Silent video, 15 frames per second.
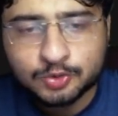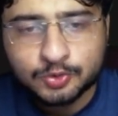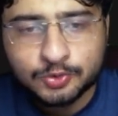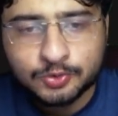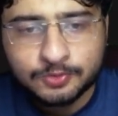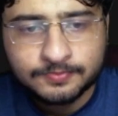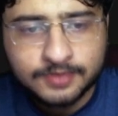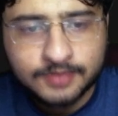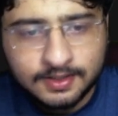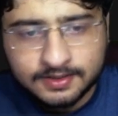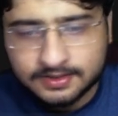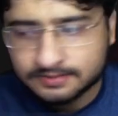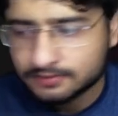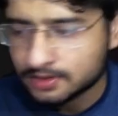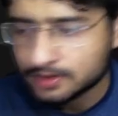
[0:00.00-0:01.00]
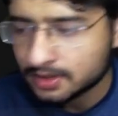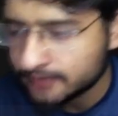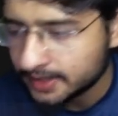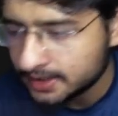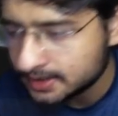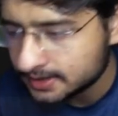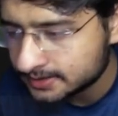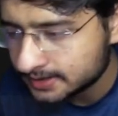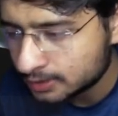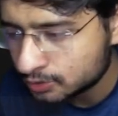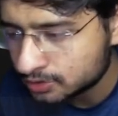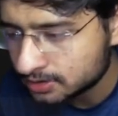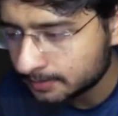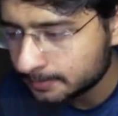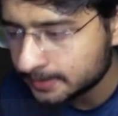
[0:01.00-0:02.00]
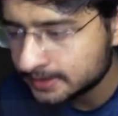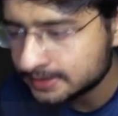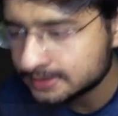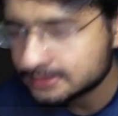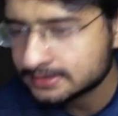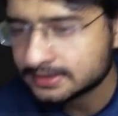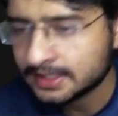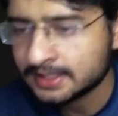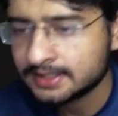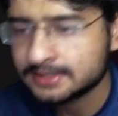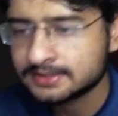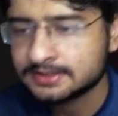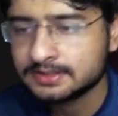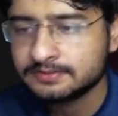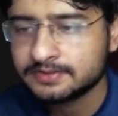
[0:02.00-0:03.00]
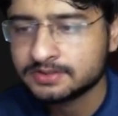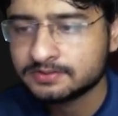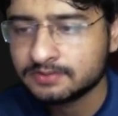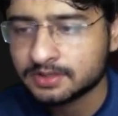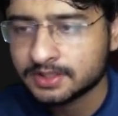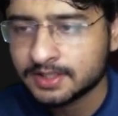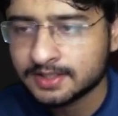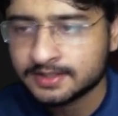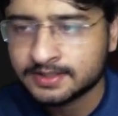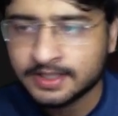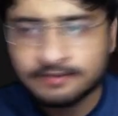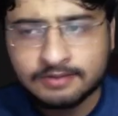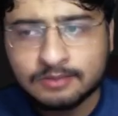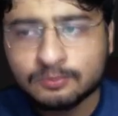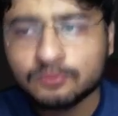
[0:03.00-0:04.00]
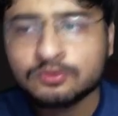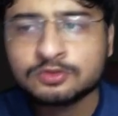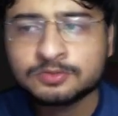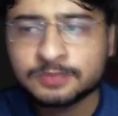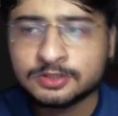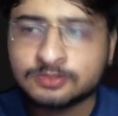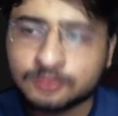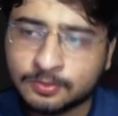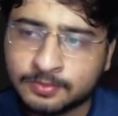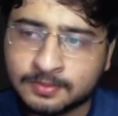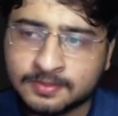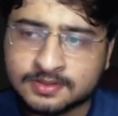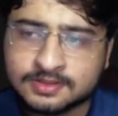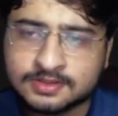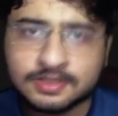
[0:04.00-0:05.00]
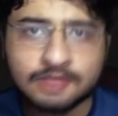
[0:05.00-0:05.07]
Oh yeah, it's working fine. Let's try to submit this and let's see if it is working. Then we'll move to space optimization.